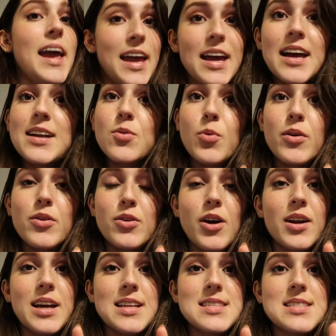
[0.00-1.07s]
and Where the
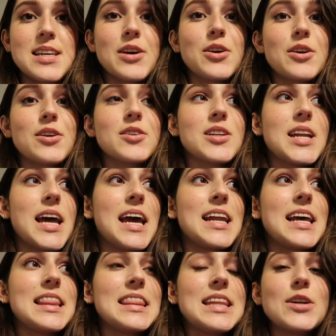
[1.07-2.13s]
Crawdads Sing earlier today and
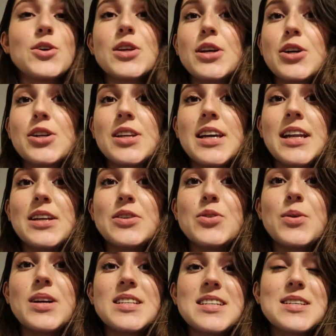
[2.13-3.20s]
I literally couldn't get
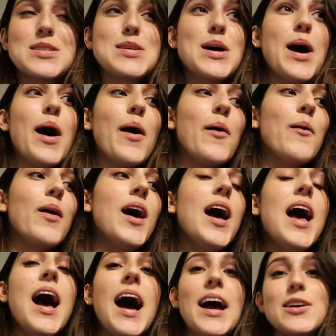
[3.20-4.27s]
into it, so
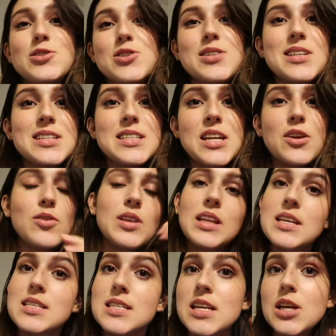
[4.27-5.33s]
I just continued
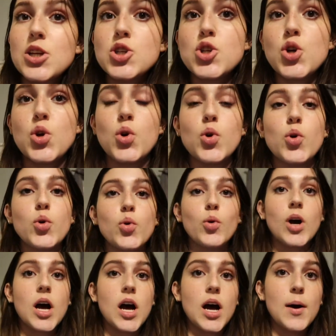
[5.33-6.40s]
listening
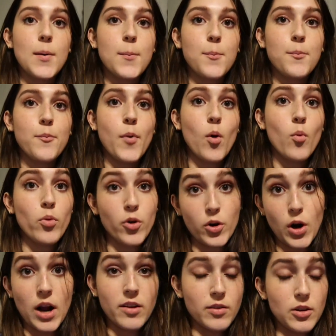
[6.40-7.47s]
to The
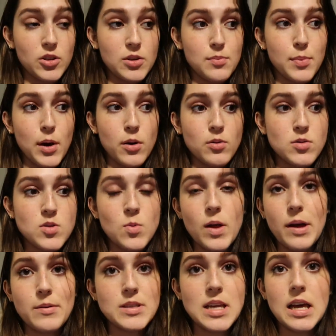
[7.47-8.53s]
Crown of Gilded Bones while
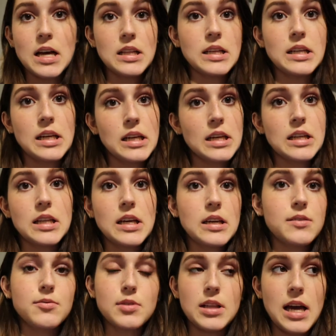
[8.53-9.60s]
I was like cleaning and
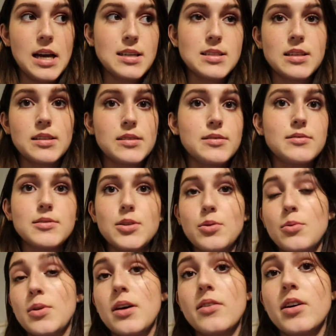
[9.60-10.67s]
like relaxing and
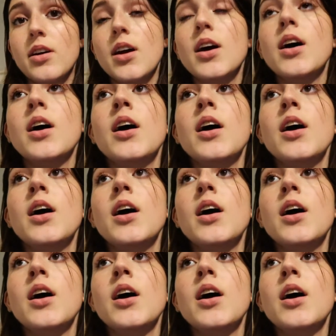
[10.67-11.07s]
doing whatever.